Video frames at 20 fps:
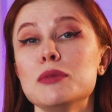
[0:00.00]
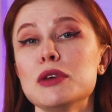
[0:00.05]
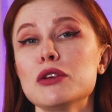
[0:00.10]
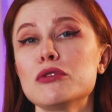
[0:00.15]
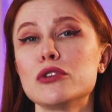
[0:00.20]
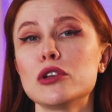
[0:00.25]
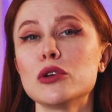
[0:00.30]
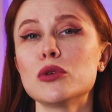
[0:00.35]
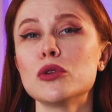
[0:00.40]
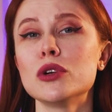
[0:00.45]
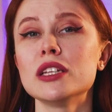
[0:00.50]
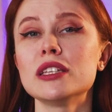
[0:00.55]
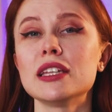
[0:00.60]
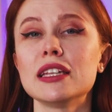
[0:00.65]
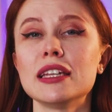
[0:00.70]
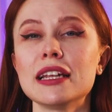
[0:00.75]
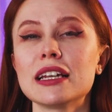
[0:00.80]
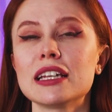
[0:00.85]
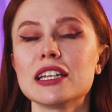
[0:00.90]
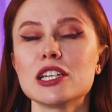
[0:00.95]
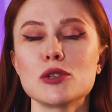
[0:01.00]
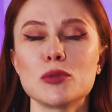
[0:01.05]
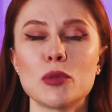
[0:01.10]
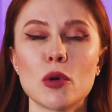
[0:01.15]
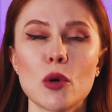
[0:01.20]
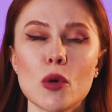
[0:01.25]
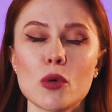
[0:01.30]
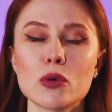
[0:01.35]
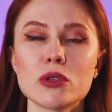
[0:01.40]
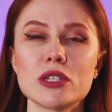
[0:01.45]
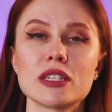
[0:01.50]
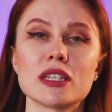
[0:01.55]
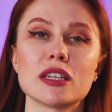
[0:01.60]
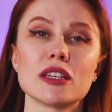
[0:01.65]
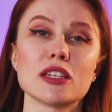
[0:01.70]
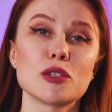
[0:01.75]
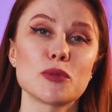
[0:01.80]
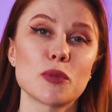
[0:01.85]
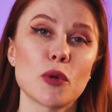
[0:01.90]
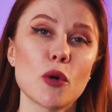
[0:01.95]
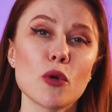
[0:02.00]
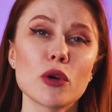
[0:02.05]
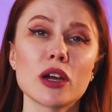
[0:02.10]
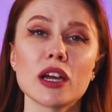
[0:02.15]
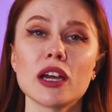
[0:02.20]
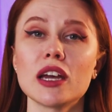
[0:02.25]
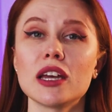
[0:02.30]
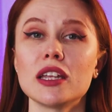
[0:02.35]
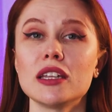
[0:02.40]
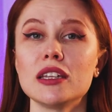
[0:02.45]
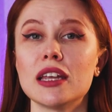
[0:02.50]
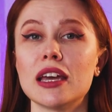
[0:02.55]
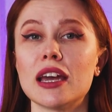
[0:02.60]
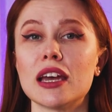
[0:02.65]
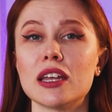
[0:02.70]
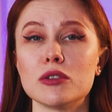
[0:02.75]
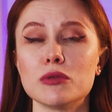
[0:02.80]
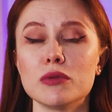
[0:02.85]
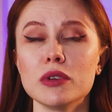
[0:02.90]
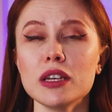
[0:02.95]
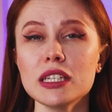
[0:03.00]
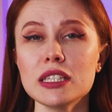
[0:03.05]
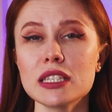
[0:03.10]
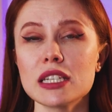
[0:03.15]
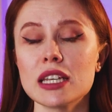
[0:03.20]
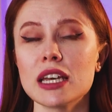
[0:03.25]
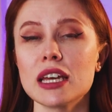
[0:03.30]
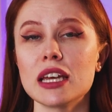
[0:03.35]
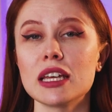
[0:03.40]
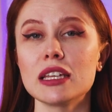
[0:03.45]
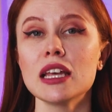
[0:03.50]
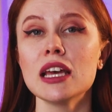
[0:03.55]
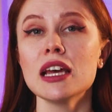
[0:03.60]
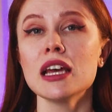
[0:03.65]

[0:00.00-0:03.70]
be fluent in English both spoken and written.